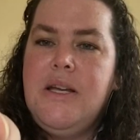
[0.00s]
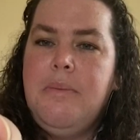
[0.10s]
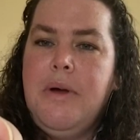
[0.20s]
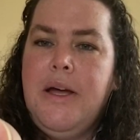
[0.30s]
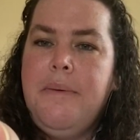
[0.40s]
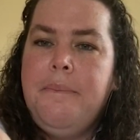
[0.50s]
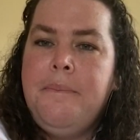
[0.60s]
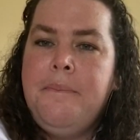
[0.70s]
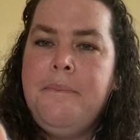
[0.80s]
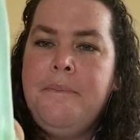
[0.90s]
but
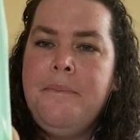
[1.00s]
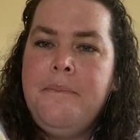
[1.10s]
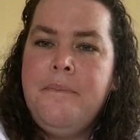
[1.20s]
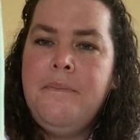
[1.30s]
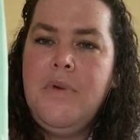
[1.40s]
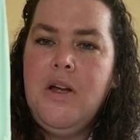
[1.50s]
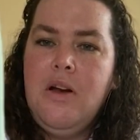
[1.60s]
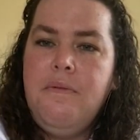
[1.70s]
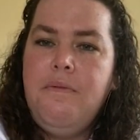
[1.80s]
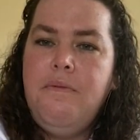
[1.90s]
you're
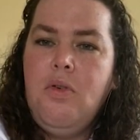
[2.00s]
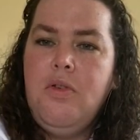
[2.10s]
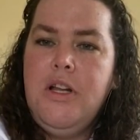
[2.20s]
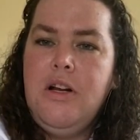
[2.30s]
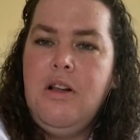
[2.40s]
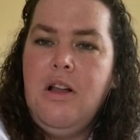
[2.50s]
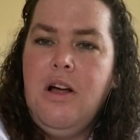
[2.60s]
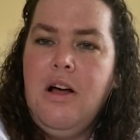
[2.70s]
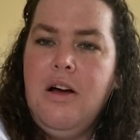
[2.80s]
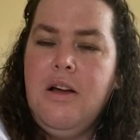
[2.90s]
gonna fold it
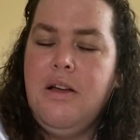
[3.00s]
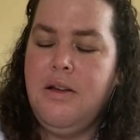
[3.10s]
along.